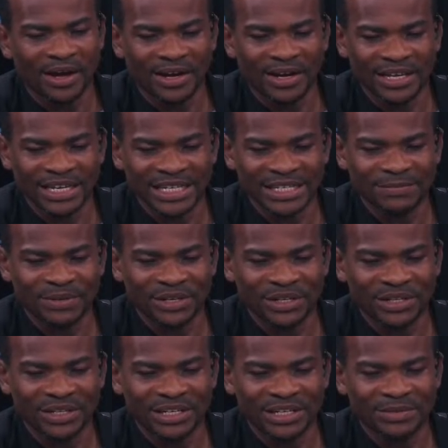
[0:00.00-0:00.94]
He's
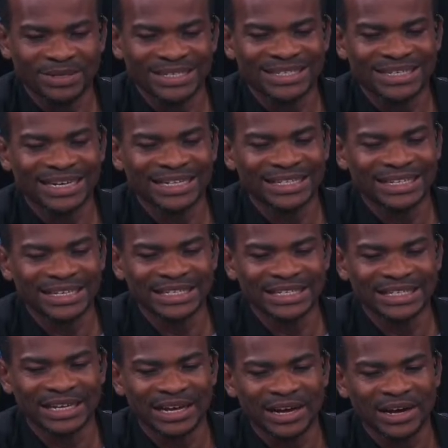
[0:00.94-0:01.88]
been
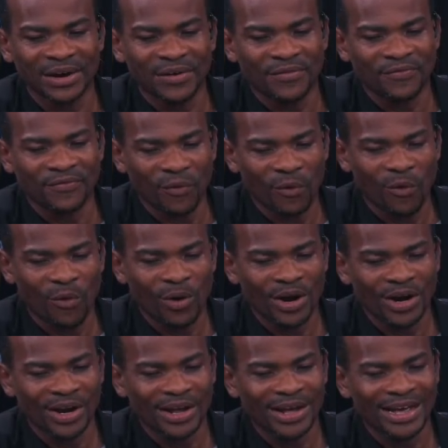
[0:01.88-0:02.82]
sentenced for
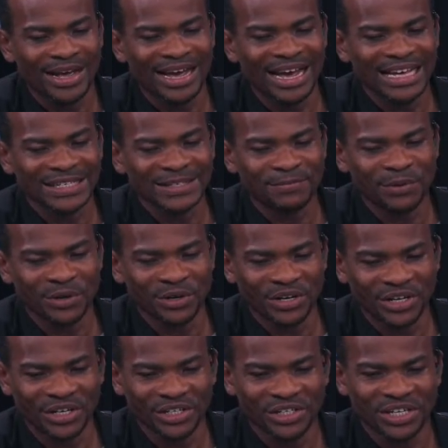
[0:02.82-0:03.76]

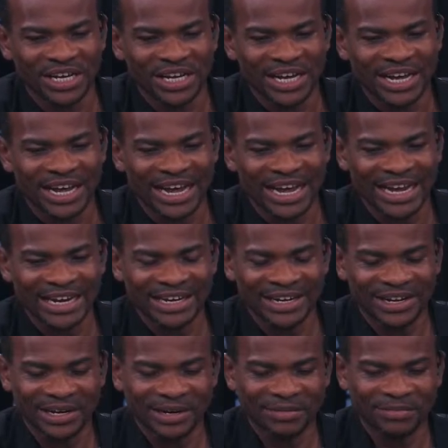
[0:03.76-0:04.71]
espionage.
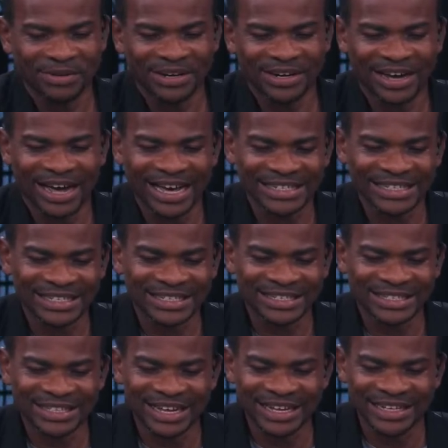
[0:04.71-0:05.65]
And as it
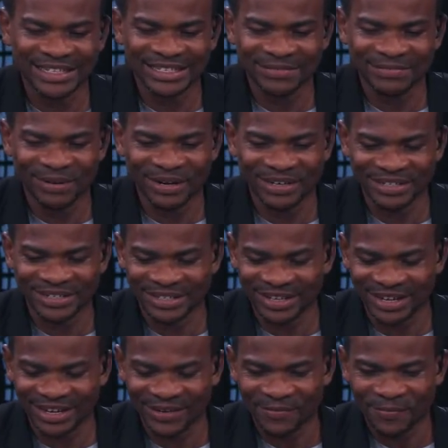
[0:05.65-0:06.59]
stands,
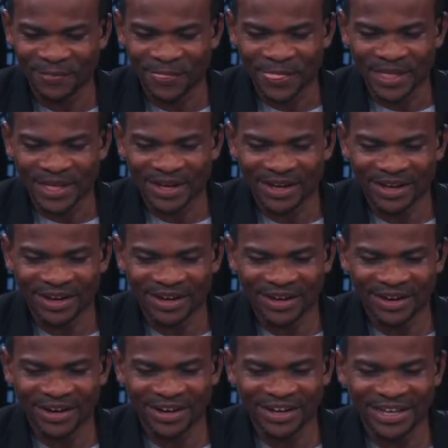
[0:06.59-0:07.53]
Barrister,
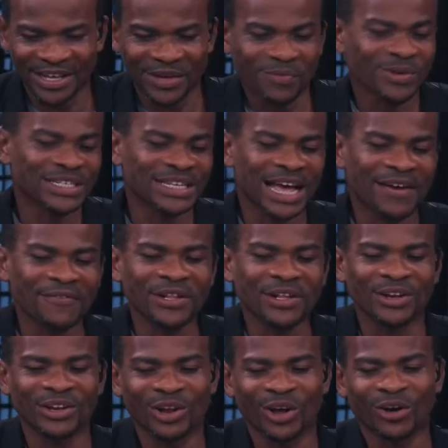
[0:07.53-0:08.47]
he was
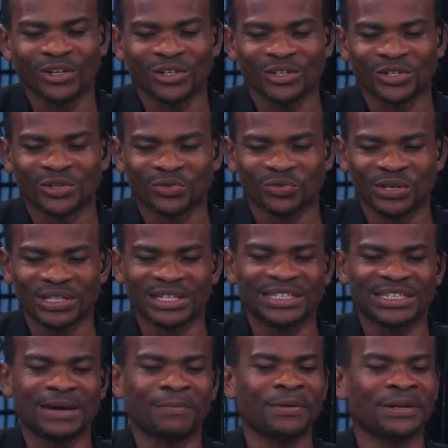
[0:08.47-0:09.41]
having a lunch with a
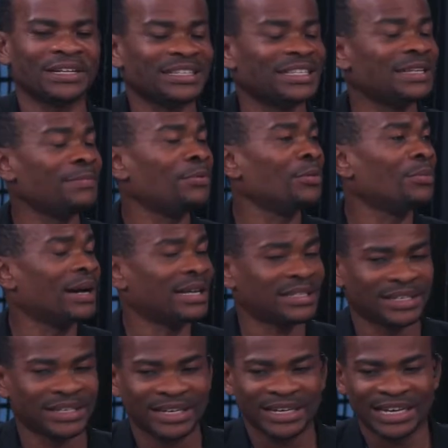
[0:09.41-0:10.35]
Japanese
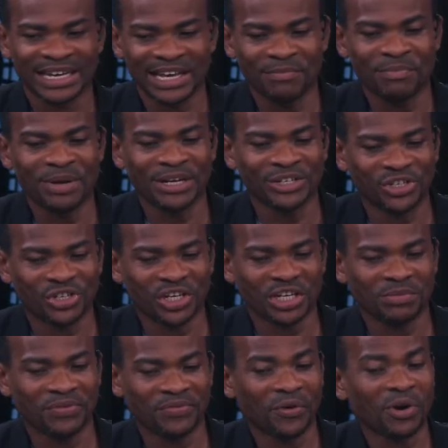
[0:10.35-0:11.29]
diplomat in
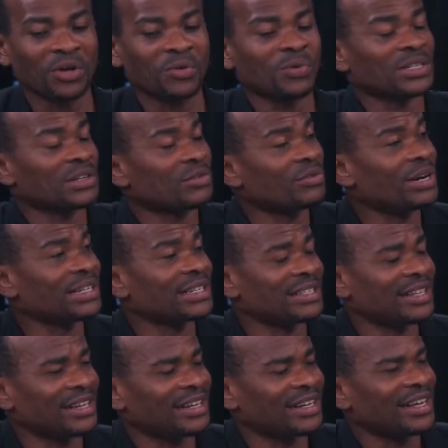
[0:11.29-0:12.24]
Beijing before he was
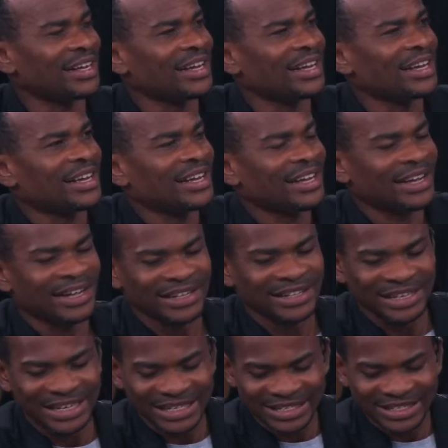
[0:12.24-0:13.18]
arrested.
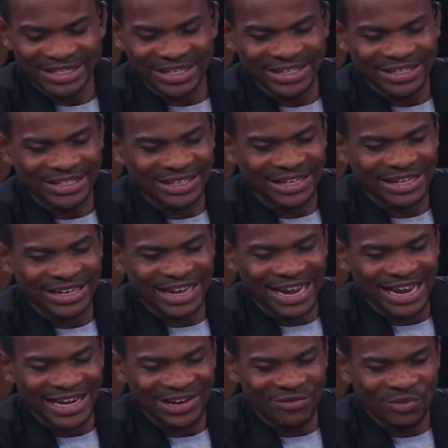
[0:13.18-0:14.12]
Is this in
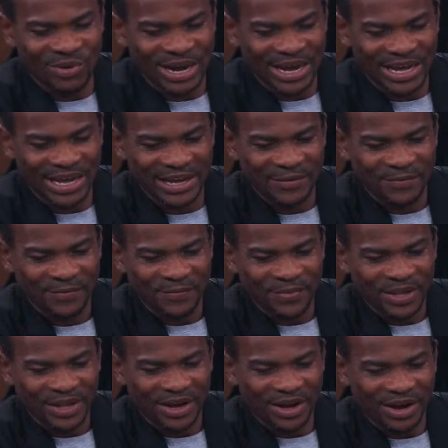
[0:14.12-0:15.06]
any way,
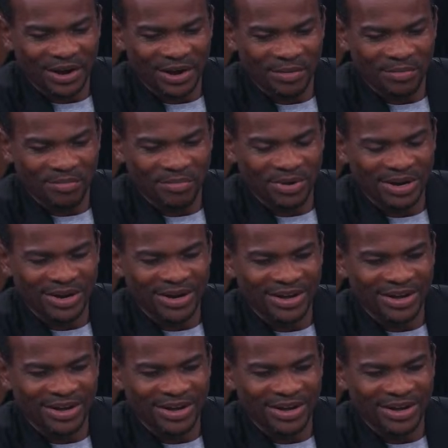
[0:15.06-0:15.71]
some